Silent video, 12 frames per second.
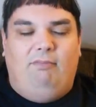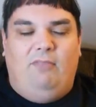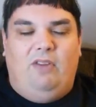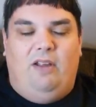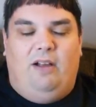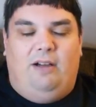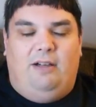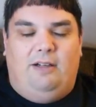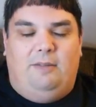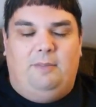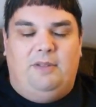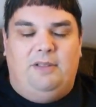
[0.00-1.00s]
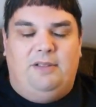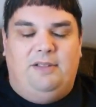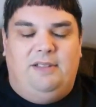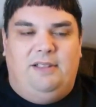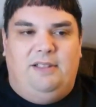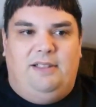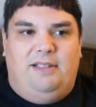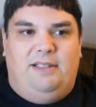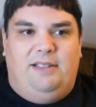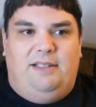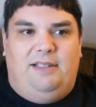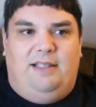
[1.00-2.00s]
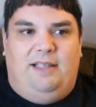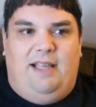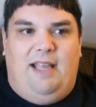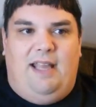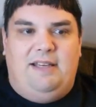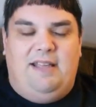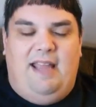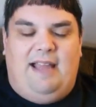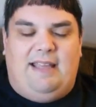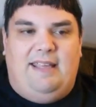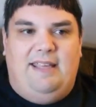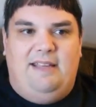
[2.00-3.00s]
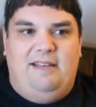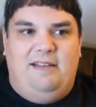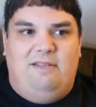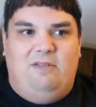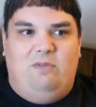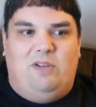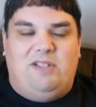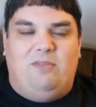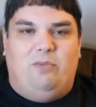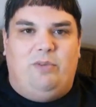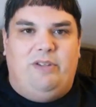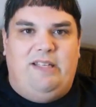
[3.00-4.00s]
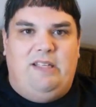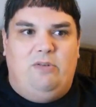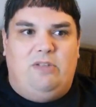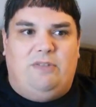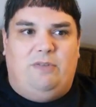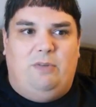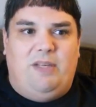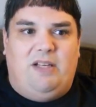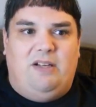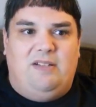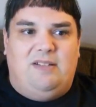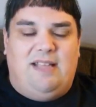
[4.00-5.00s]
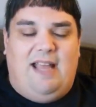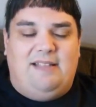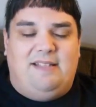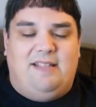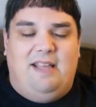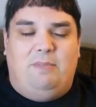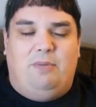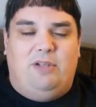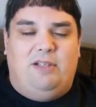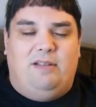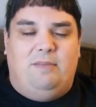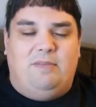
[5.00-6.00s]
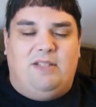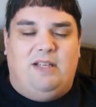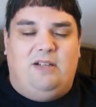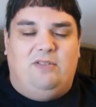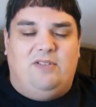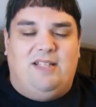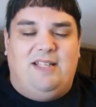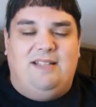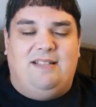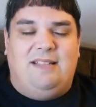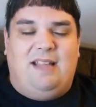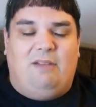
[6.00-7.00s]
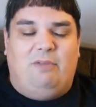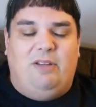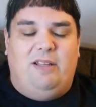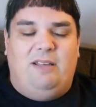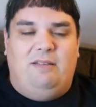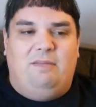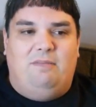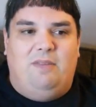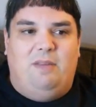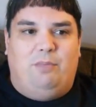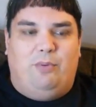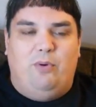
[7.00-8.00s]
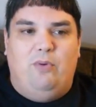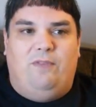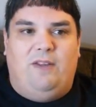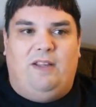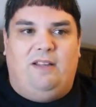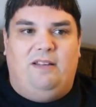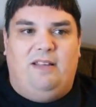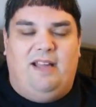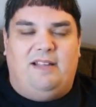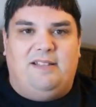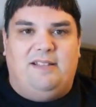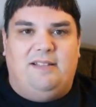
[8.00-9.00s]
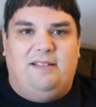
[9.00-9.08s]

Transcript: um and yeah, Kid wasn't really useful because, as they put it themselves, he's not really improving yet.